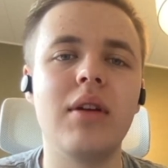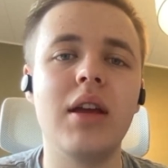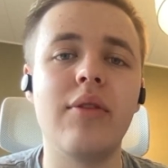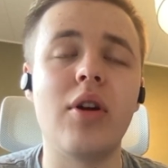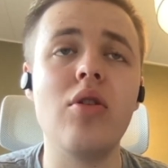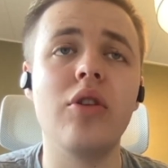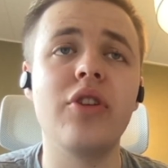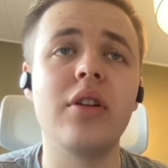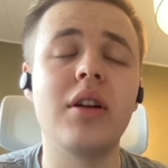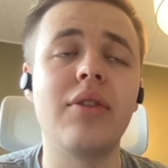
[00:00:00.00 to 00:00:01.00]
if at all,
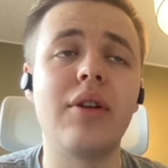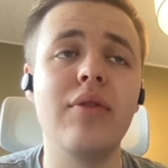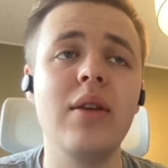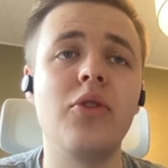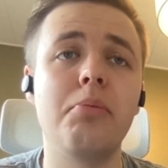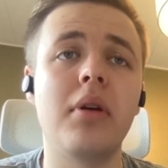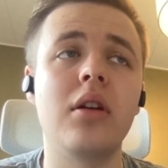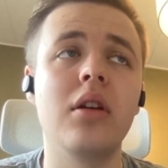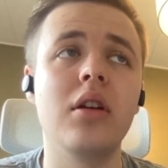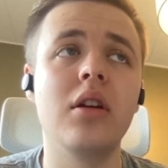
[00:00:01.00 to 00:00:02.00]
gender identity themes, but
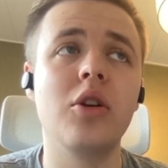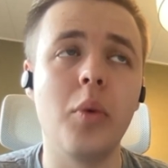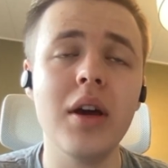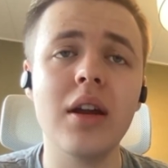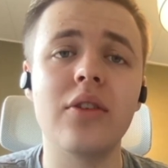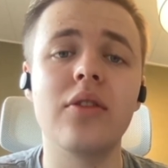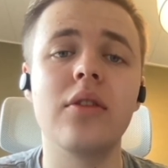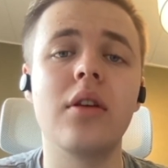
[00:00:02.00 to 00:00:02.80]
queerness.